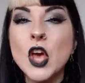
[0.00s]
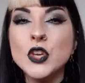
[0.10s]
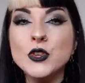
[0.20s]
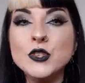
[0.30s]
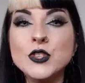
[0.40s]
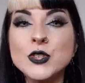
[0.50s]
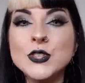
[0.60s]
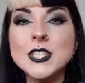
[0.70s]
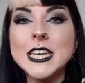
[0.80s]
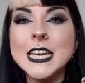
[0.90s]
you do
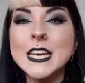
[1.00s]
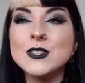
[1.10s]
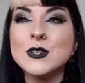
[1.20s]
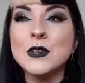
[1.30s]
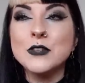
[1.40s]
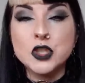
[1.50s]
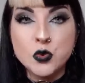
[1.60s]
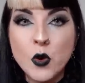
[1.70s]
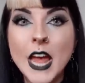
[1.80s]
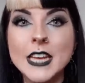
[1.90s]
see sort of a
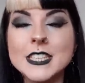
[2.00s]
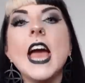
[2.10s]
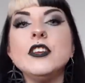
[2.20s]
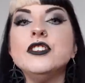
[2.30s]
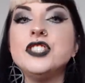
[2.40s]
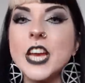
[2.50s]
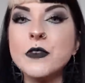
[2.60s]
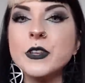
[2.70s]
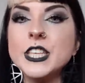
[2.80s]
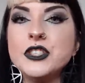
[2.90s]
trend and you
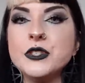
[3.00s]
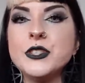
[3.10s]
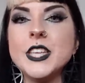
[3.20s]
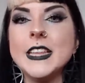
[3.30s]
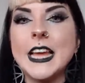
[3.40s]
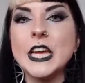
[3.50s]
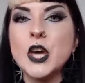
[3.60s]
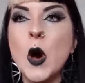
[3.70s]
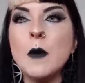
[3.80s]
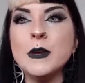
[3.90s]
generally do see like a
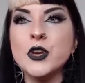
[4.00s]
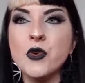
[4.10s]
common